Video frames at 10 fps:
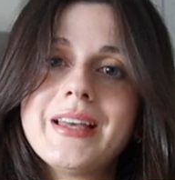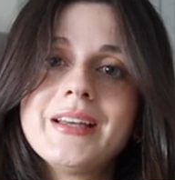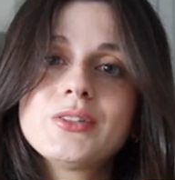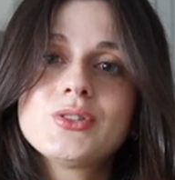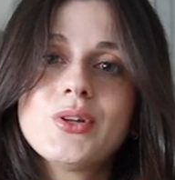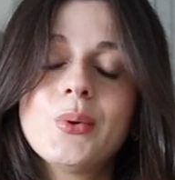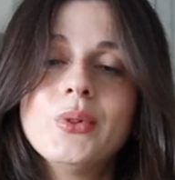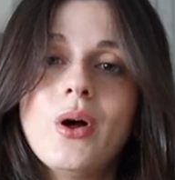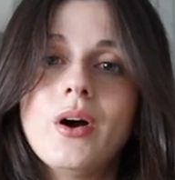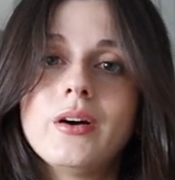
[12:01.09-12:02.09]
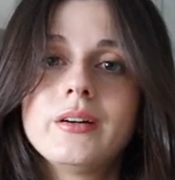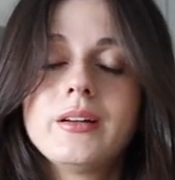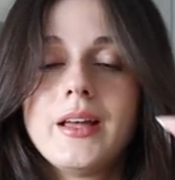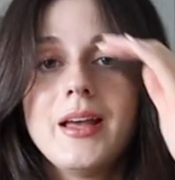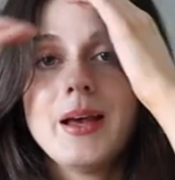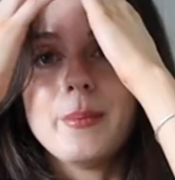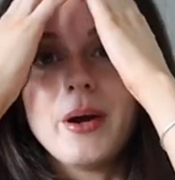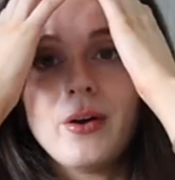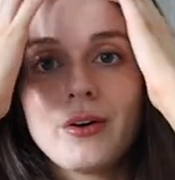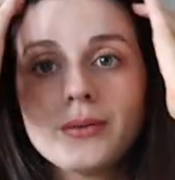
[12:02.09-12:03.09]
takes so long and
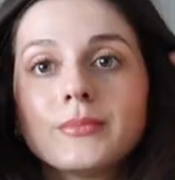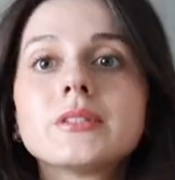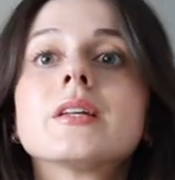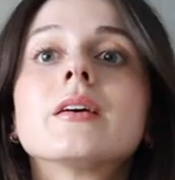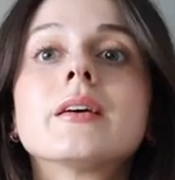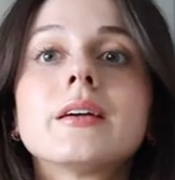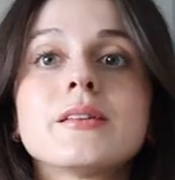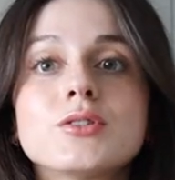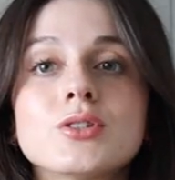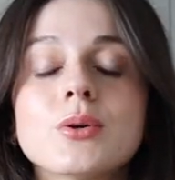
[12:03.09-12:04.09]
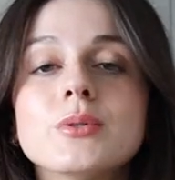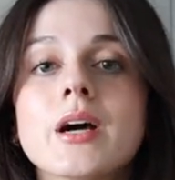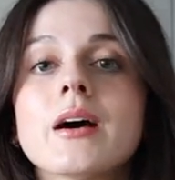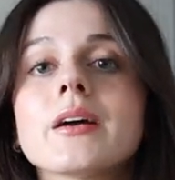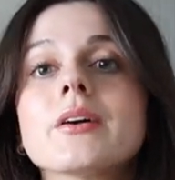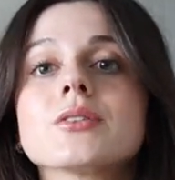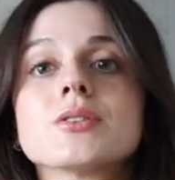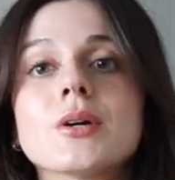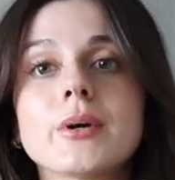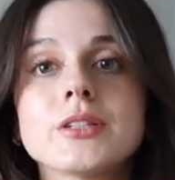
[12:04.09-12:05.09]
my arms get so tired.
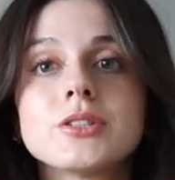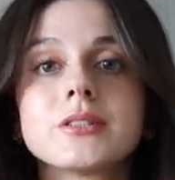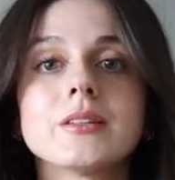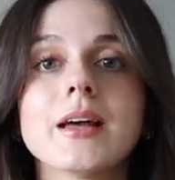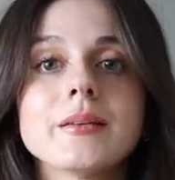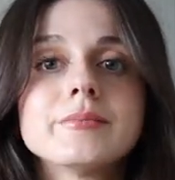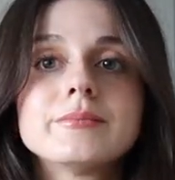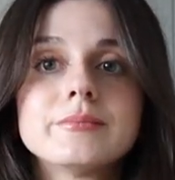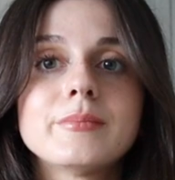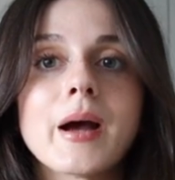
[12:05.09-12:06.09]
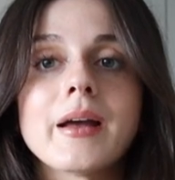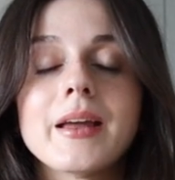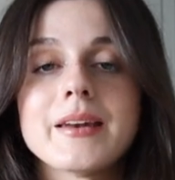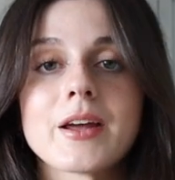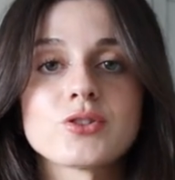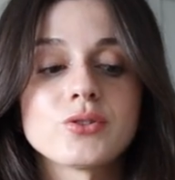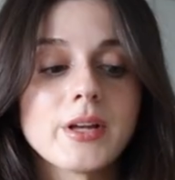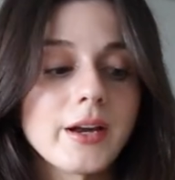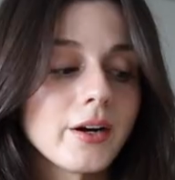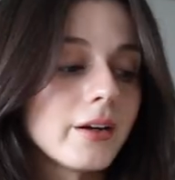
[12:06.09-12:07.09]
So I just let my natural
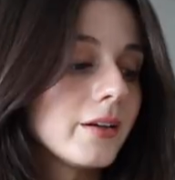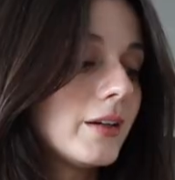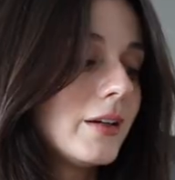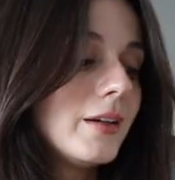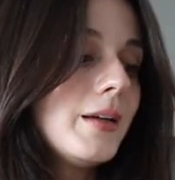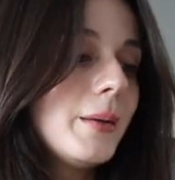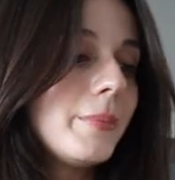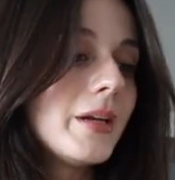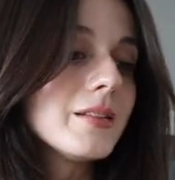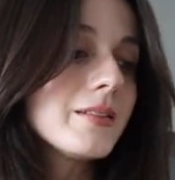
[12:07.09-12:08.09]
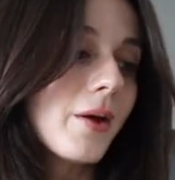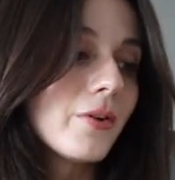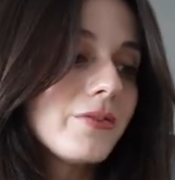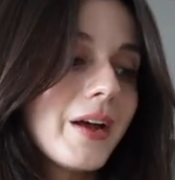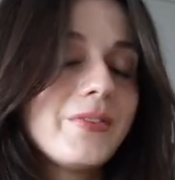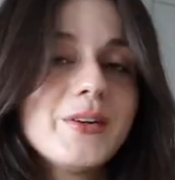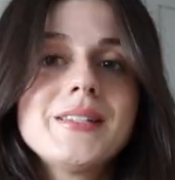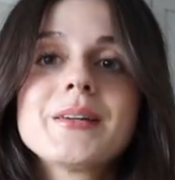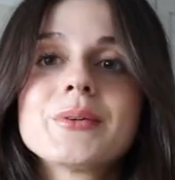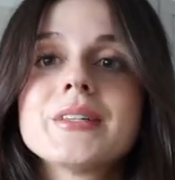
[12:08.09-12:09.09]
hair be itself every
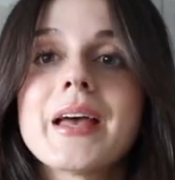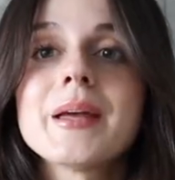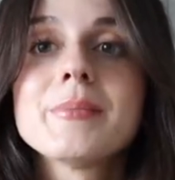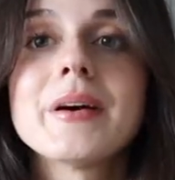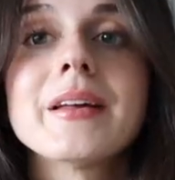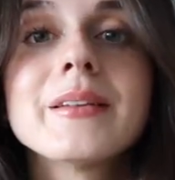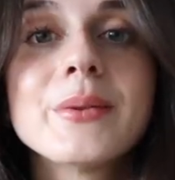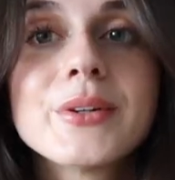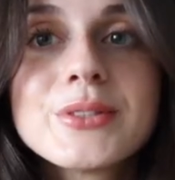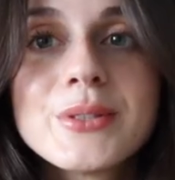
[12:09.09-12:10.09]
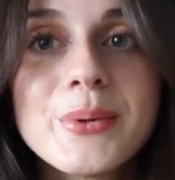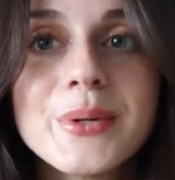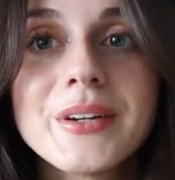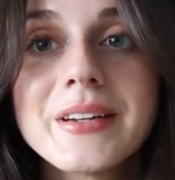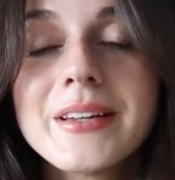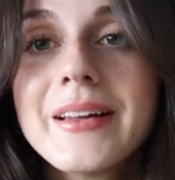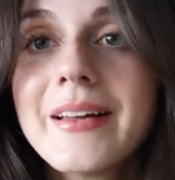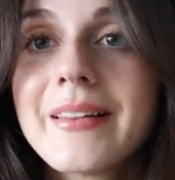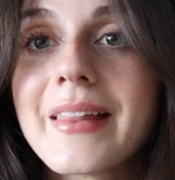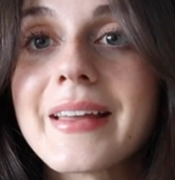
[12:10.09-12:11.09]
single day, but it looks so good
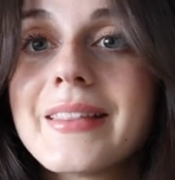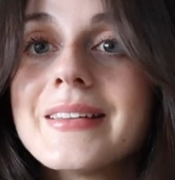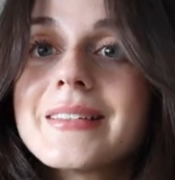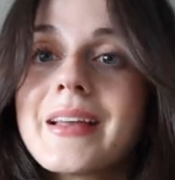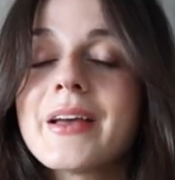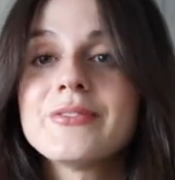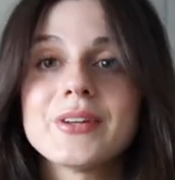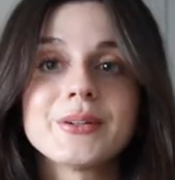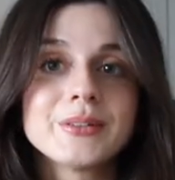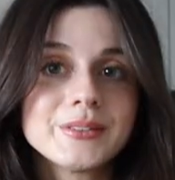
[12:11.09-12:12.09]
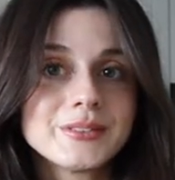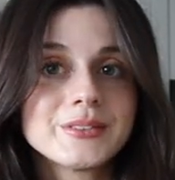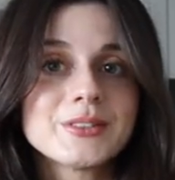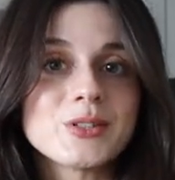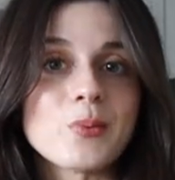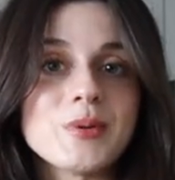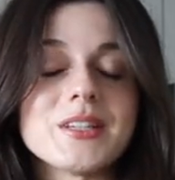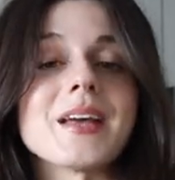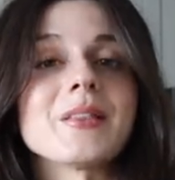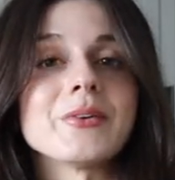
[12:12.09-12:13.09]
like this. Like I feel so put
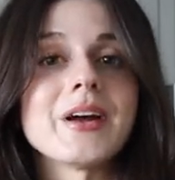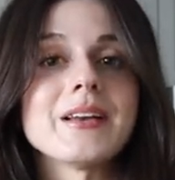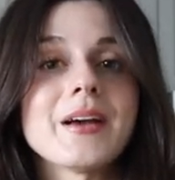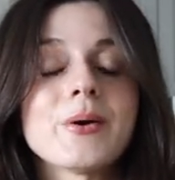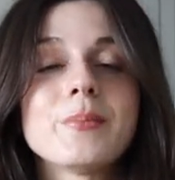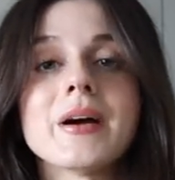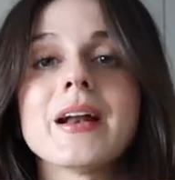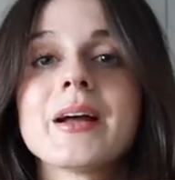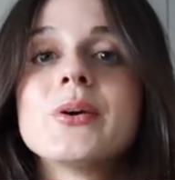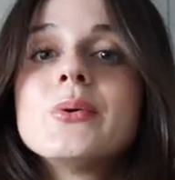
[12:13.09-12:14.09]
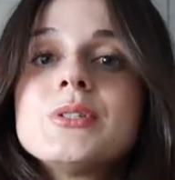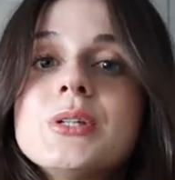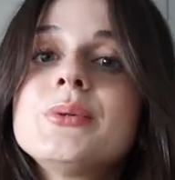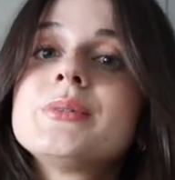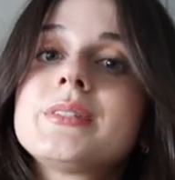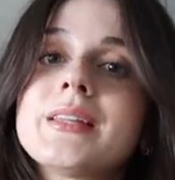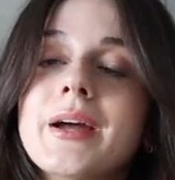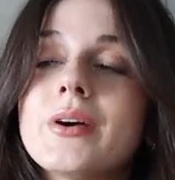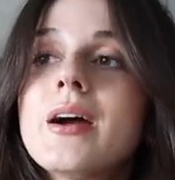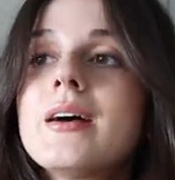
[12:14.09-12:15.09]
together right now, but I go to
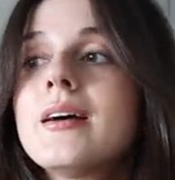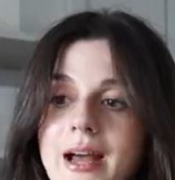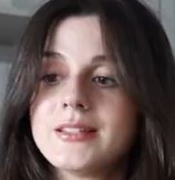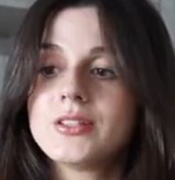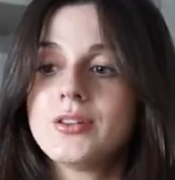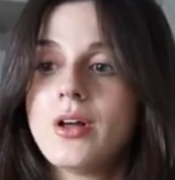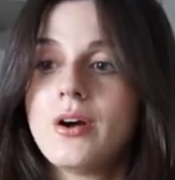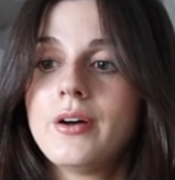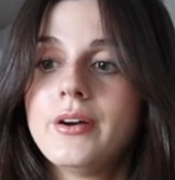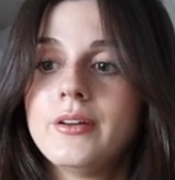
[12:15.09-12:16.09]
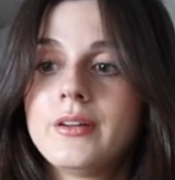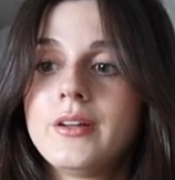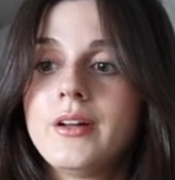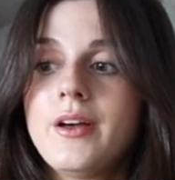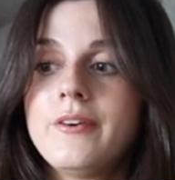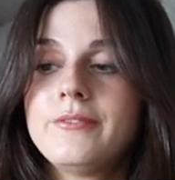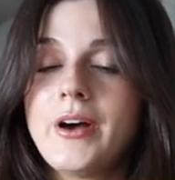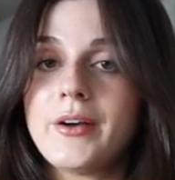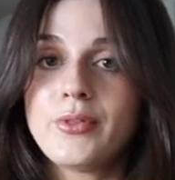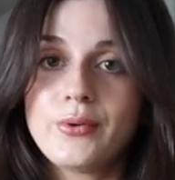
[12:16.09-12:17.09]
Sara at Salon
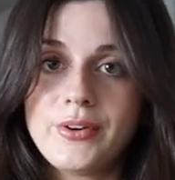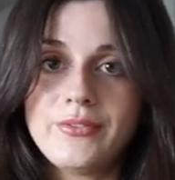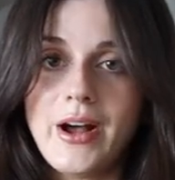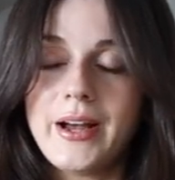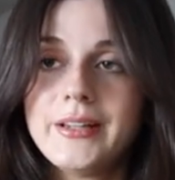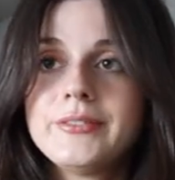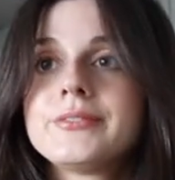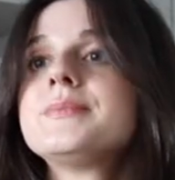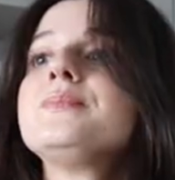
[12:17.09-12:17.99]
535